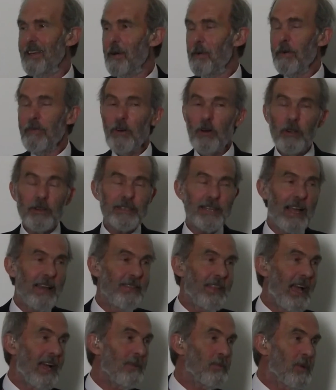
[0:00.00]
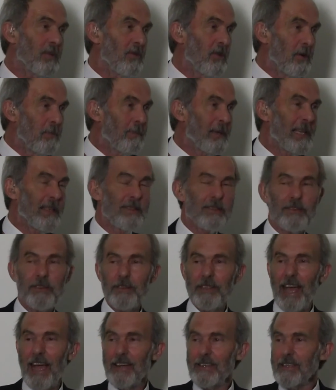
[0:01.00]
We've all done that. We've all been
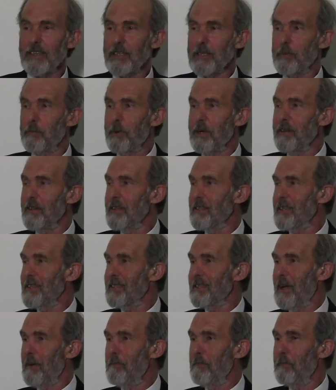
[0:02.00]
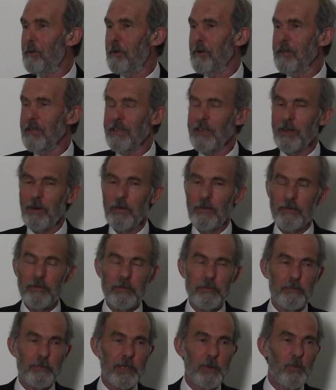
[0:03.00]
through that experience at some point.
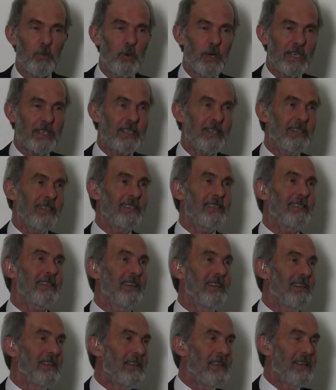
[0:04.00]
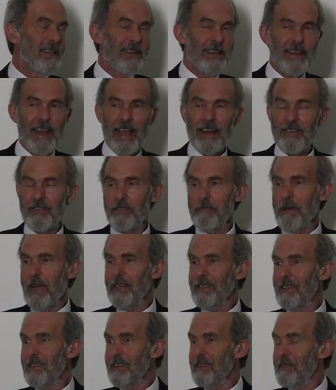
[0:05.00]
We've been witches,
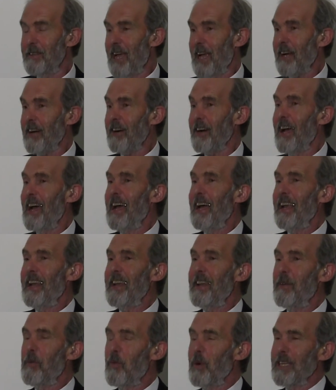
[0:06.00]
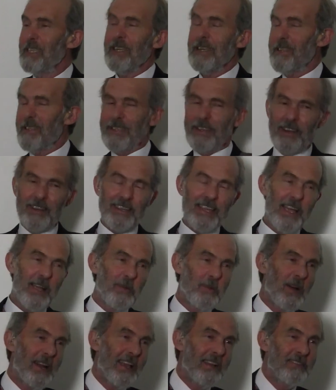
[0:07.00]
necromancers, wizards, okay,
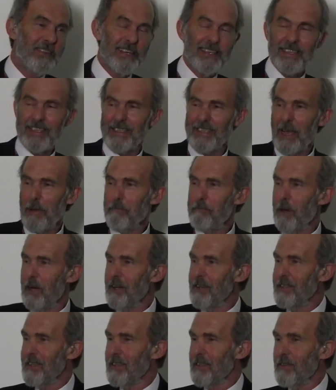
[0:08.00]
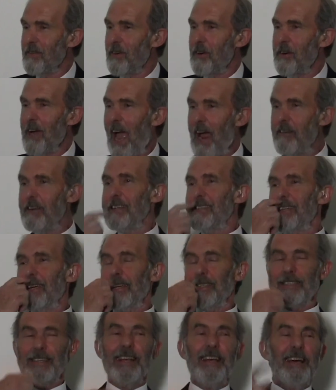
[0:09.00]
whatever it is they've burnt us for,
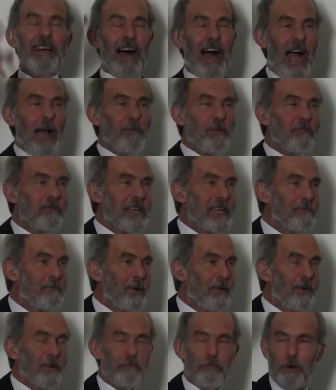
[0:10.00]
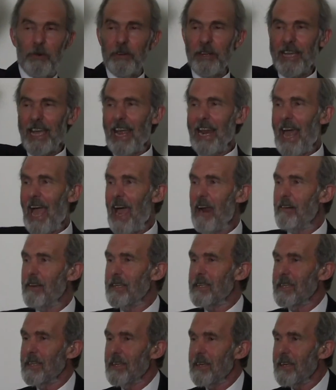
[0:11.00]
heretics. I'm a reborn, born-again
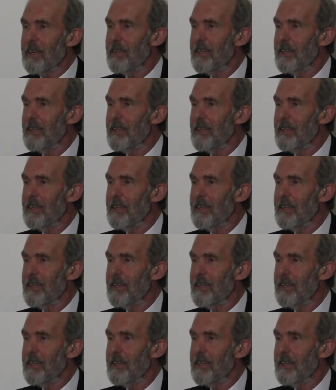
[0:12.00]
heretic.